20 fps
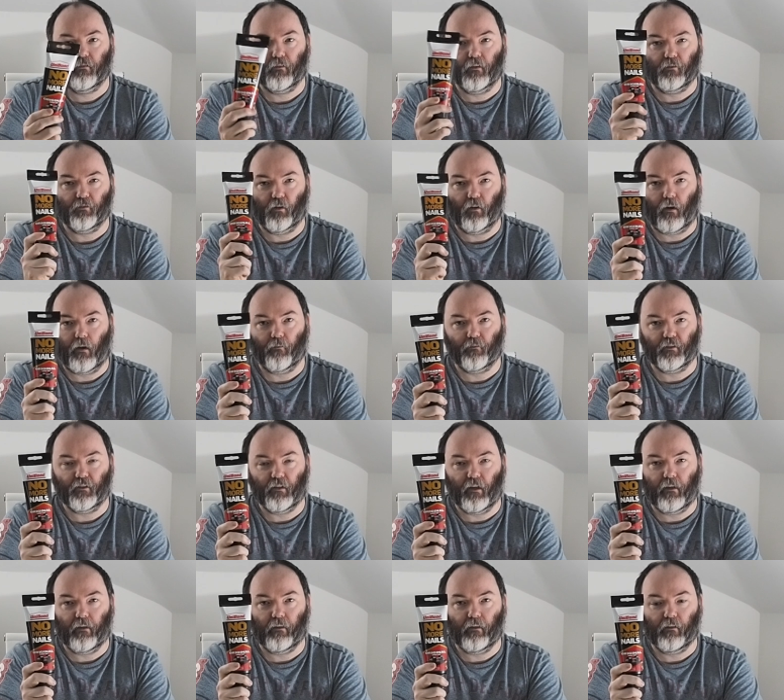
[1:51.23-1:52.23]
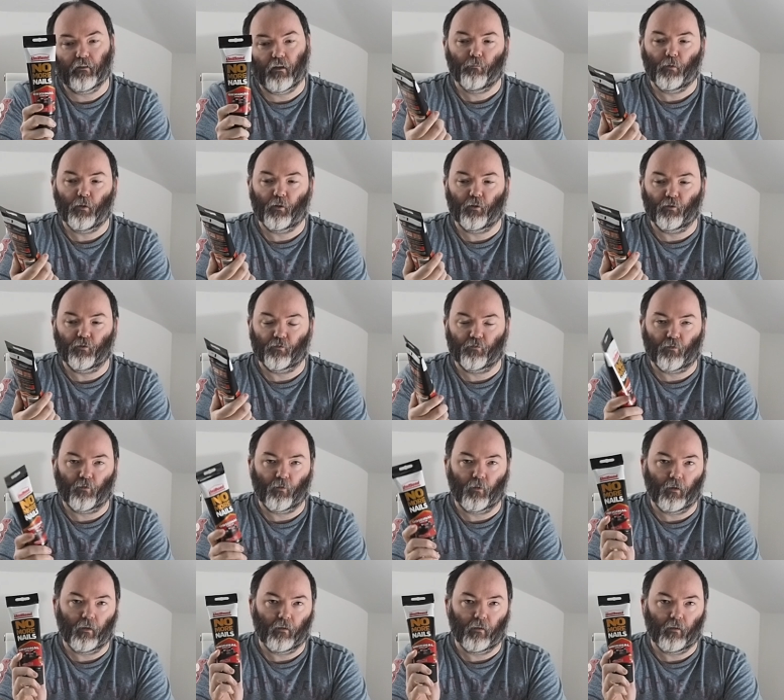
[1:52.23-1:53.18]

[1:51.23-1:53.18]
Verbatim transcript: so I don't have to nail it, but you could screw it.